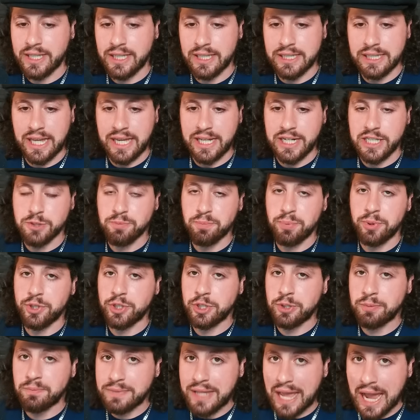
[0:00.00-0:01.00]
Glenn. He's putting
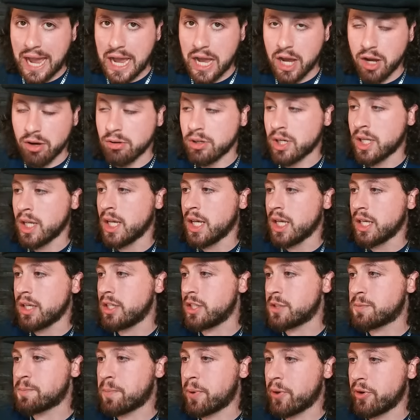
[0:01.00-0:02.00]
him down.
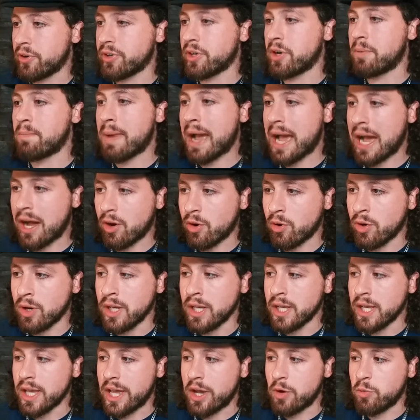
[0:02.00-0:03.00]
He's putting him out.
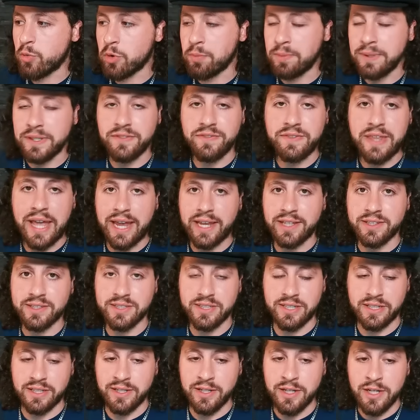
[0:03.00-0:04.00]
And we'll be
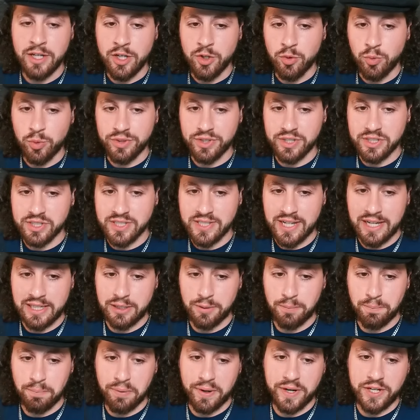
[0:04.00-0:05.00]
dancing with the
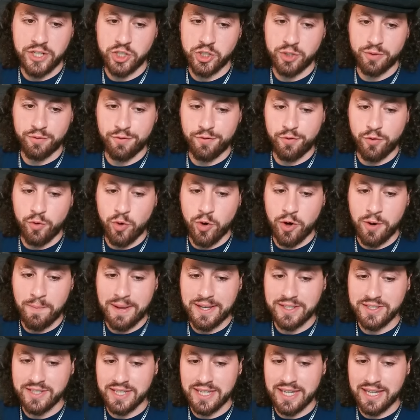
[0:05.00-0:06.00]
celebration for him
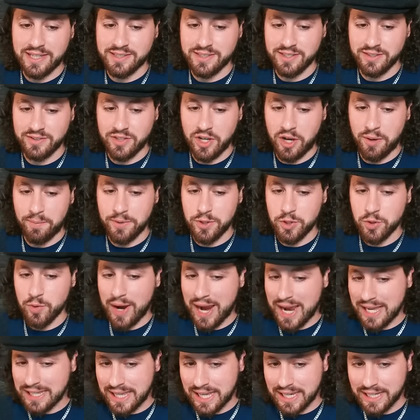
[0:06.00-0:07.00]
as he gets a W.
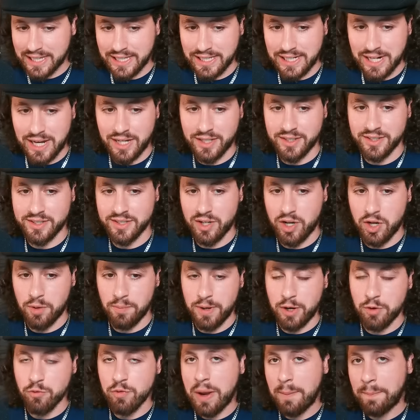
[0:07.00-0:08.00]
I like Kenan Song,
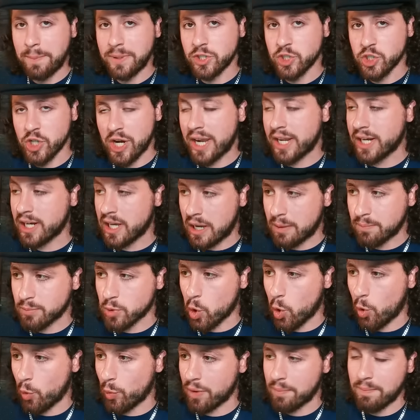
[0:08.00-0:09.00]
man. Rep in China, I'm
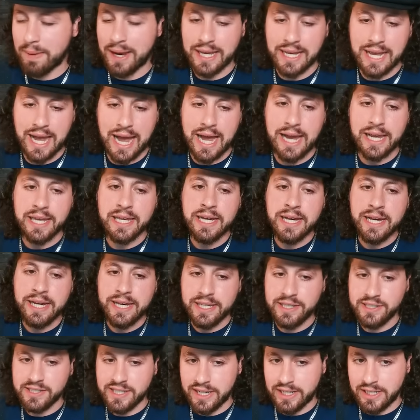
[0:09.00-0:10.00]
going with my guy.
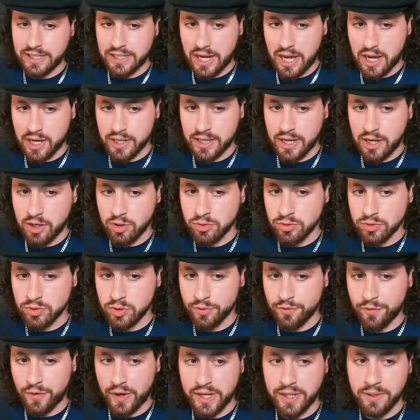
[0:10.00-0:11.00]
He's getting a knockout.
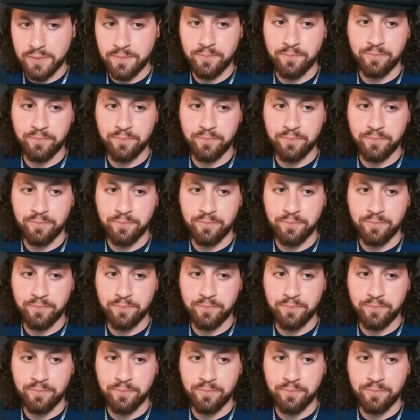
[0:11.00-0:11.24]
Good fight.